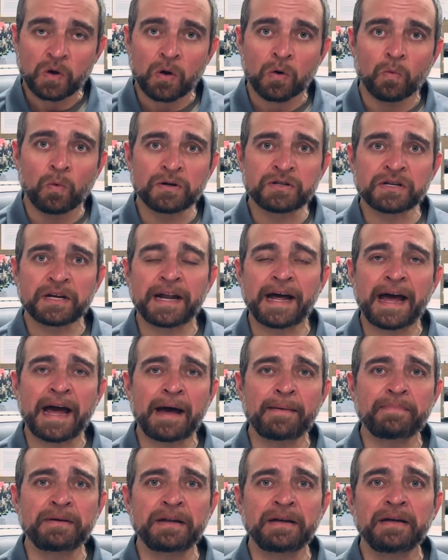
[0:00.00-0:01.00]
what's going to
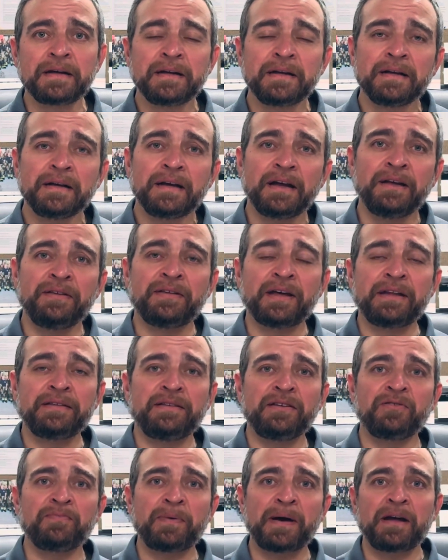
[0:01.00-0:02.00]
happen is that
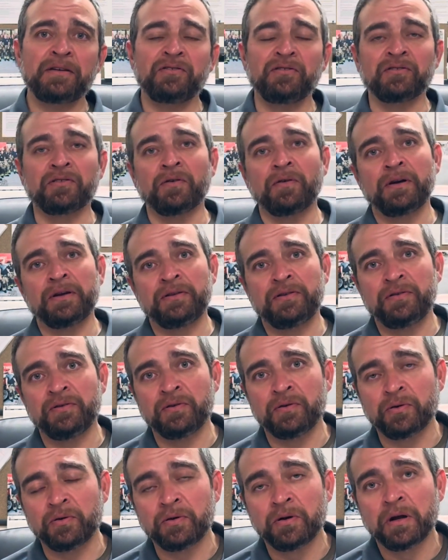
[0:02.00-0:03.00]
dispatch is going
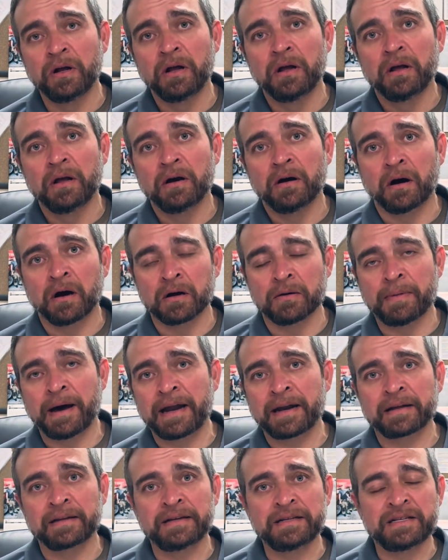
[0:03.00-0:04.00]
to
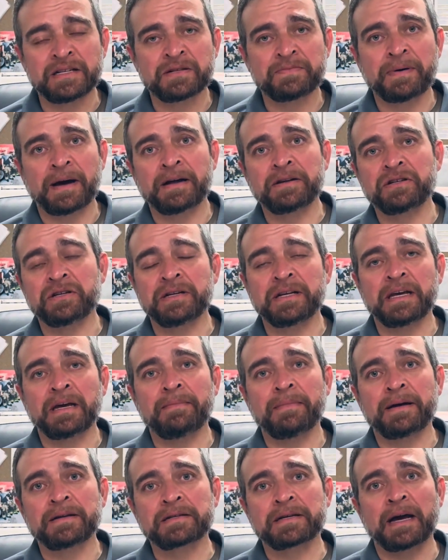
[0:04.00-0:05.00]
automatically dispatch an
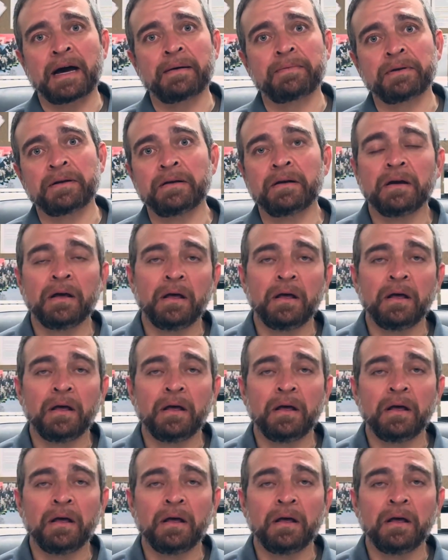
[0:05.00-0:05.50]
EMS captain,